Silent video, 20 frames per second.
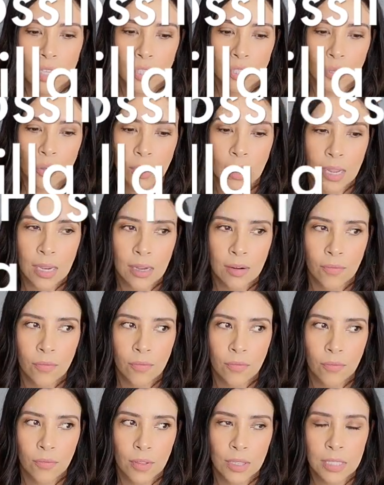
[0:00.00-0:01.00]
So kind of
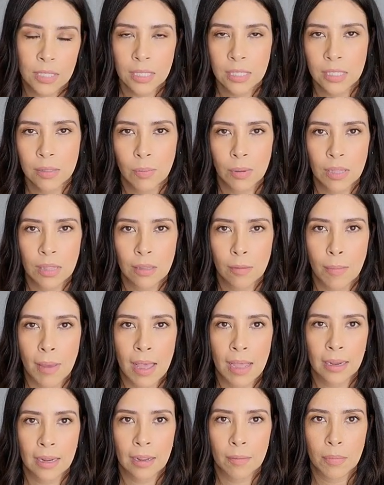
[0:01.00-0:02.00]
this has been the
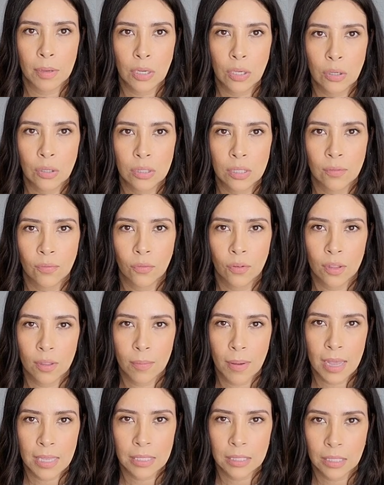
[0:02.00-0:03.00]
bag I've been using for
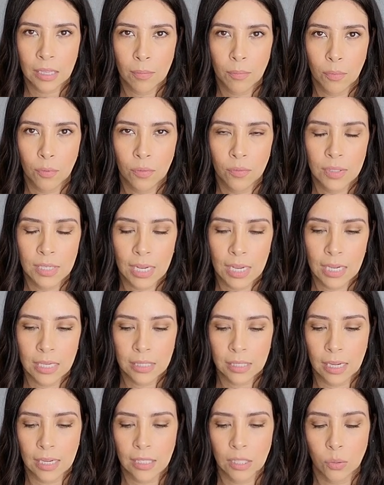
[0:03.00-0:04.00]
the past couple of
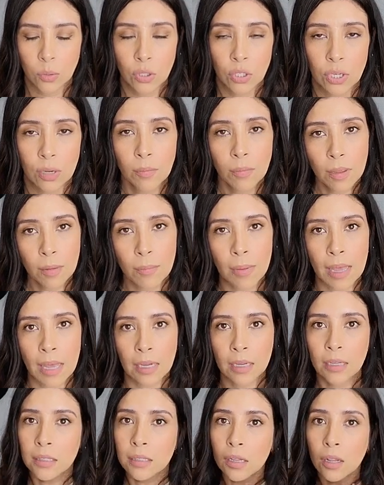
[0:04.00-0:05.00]
days. I switch up my
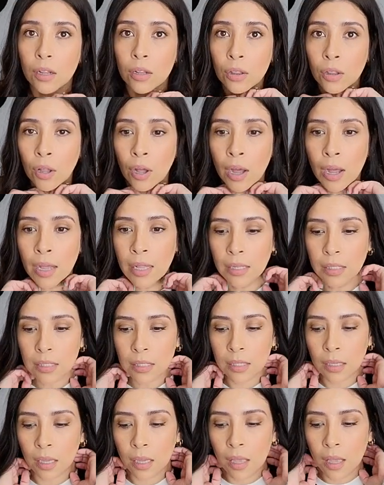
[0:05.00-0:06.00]
bags a lot.
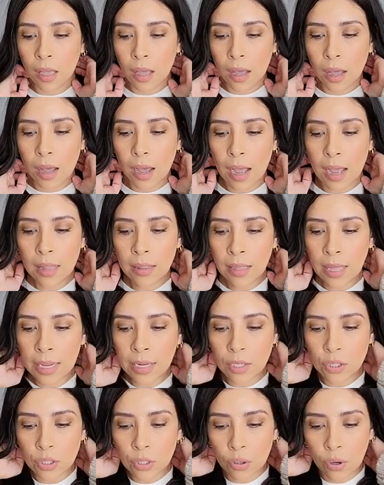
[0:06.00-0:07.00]
I
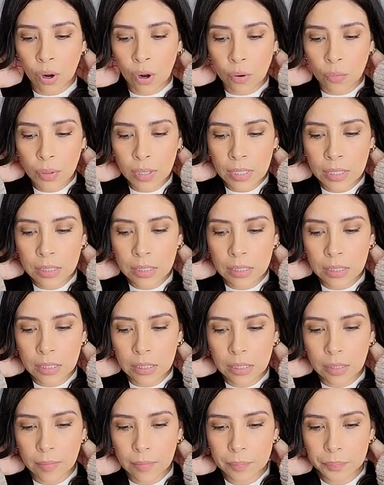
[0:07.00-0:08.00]
like to always
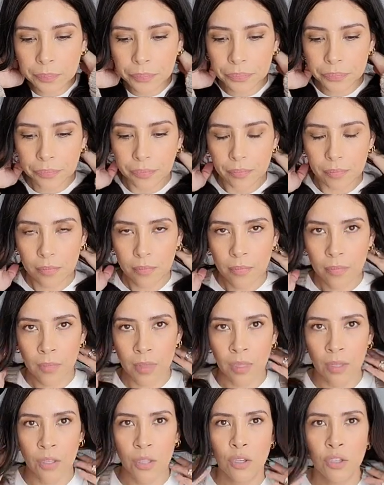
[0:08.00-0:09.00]

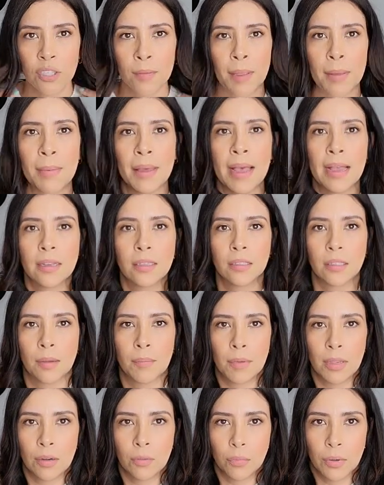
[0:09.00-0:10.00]
use my bags. I
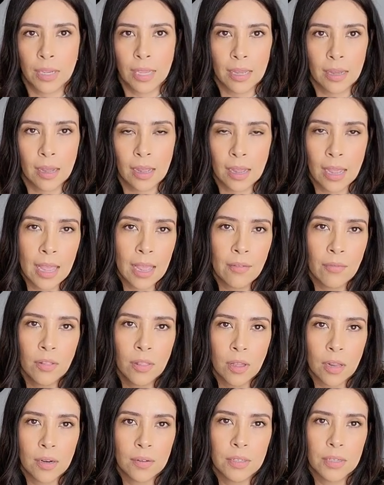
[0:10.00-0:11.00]
mean, I have a
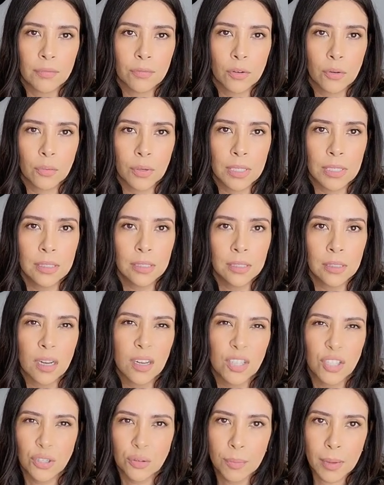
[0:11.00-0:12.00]
lot of different ones,
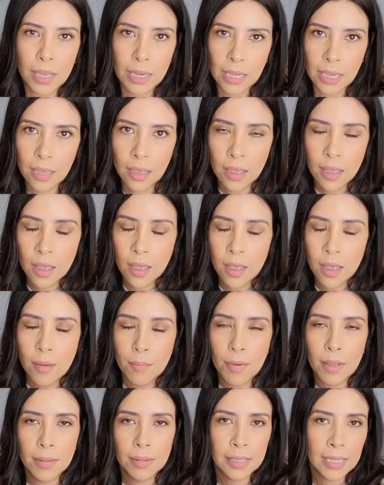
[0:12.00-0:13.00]
not too many.
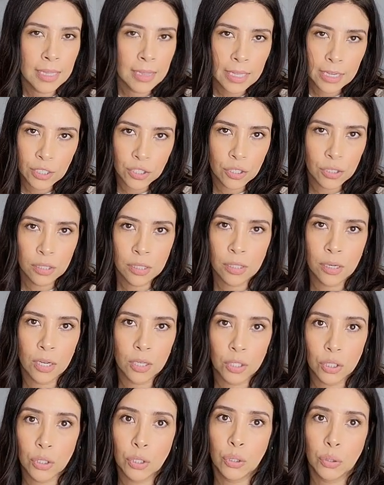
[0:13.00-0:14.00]
My collection's
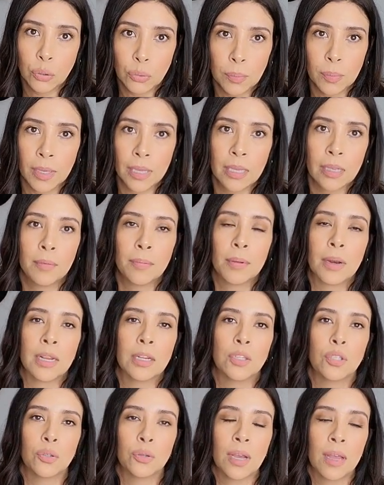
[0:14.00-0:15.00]
not too big, but I
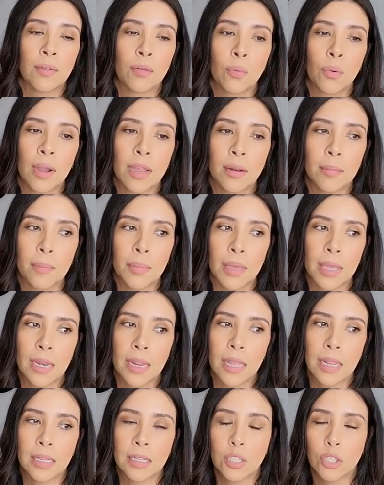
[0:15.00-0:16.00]
do have quite a
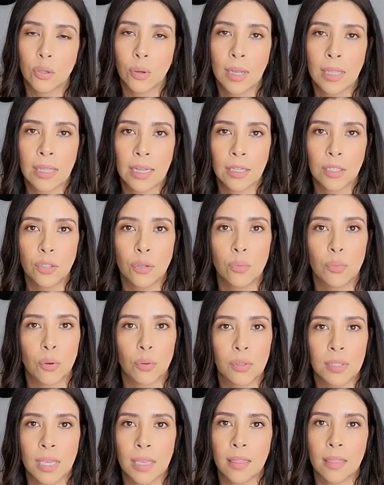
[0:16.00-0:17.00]
bit, and so I like to
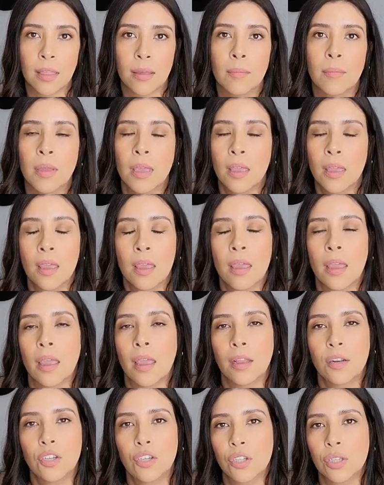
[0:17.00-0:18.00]
rotate them
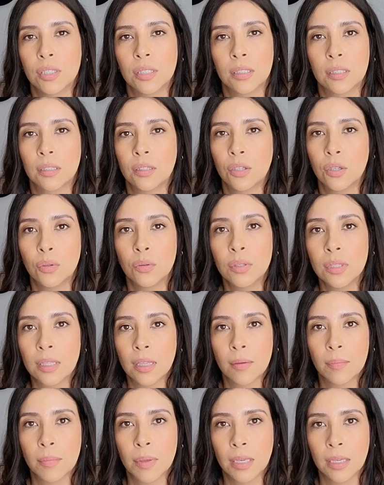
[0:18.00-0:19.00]
and just use
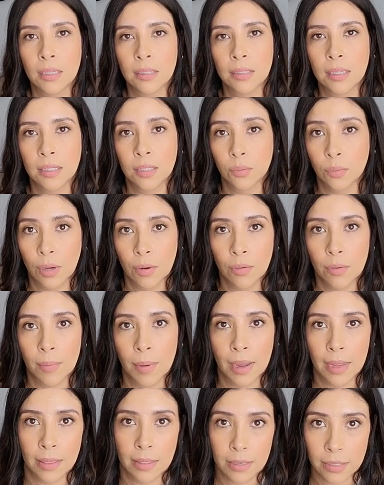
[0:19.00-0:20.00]
them because that's why we
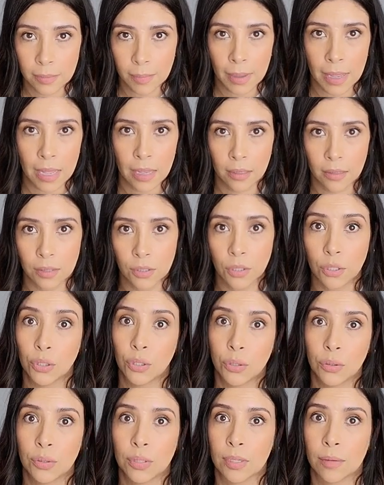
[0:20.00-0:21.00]
buy these bags, to
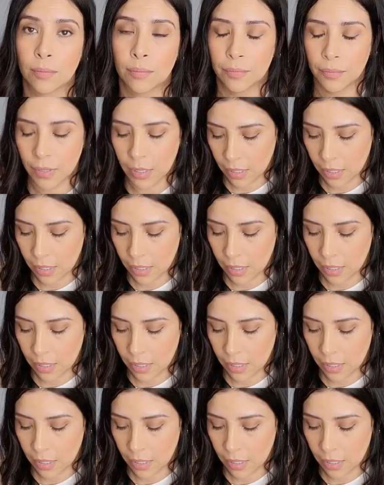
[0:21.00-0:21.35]
use them.